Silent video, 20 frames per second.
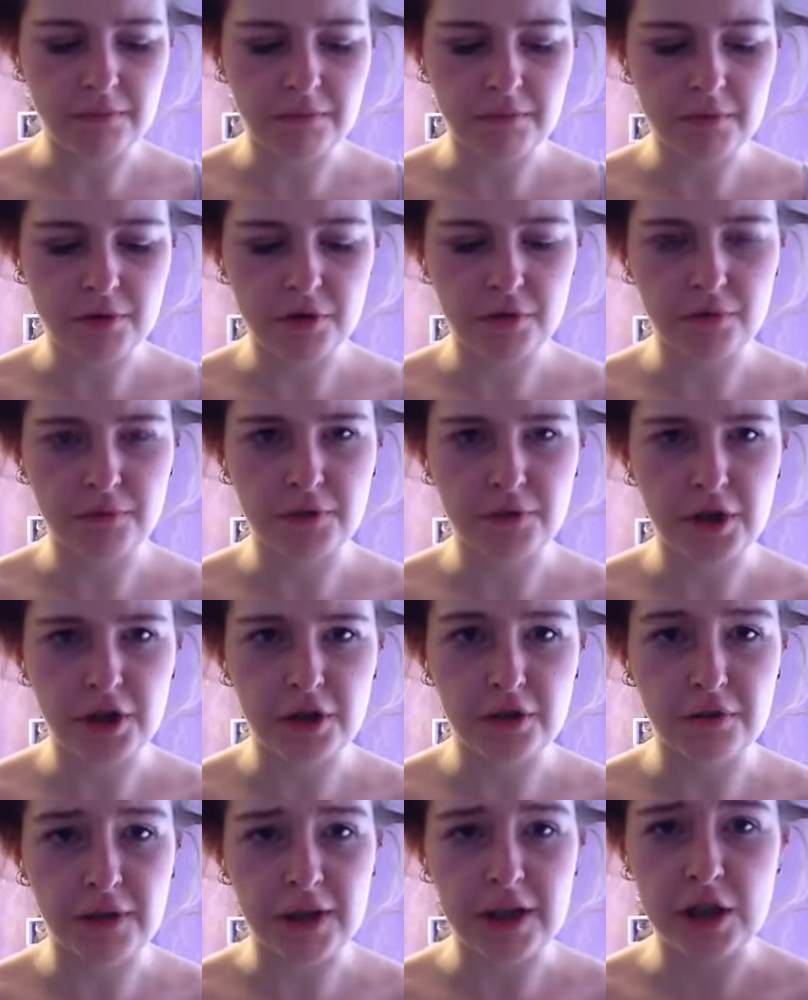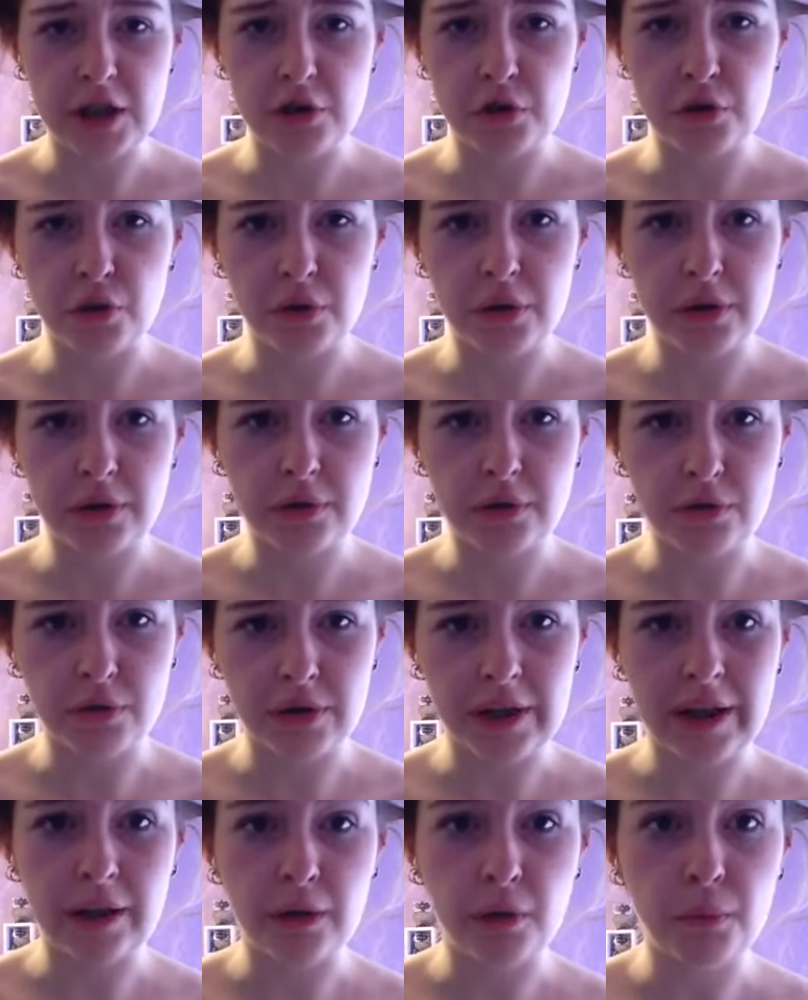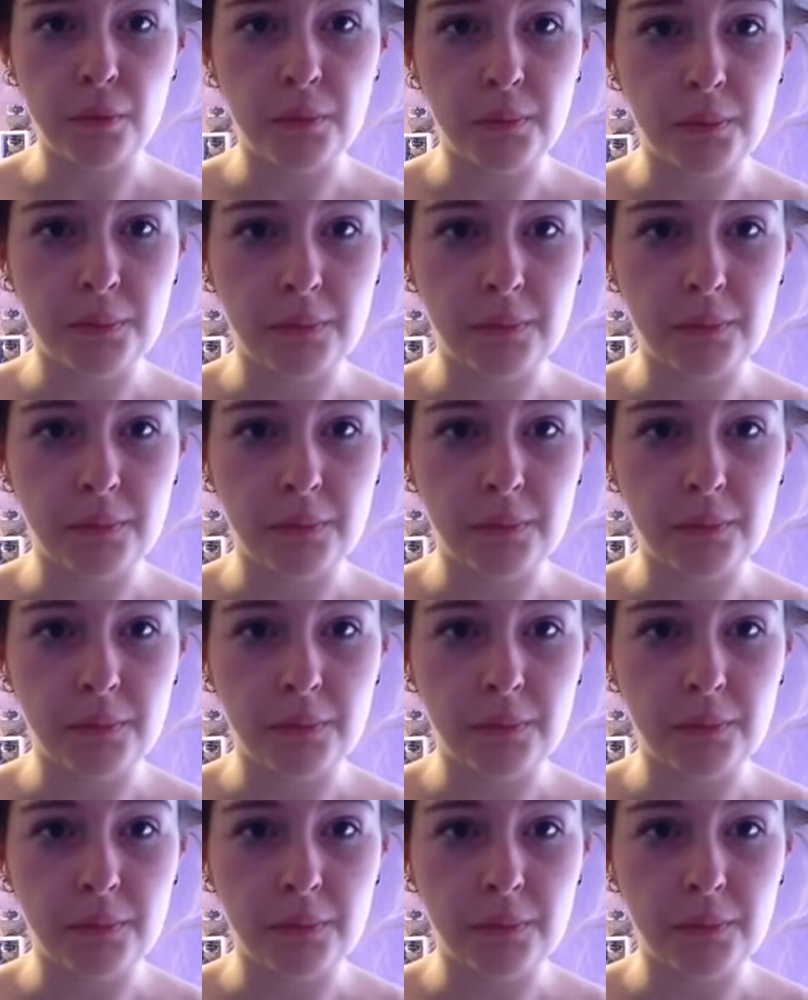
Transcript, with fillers: something you'd find in Dun Dunelm.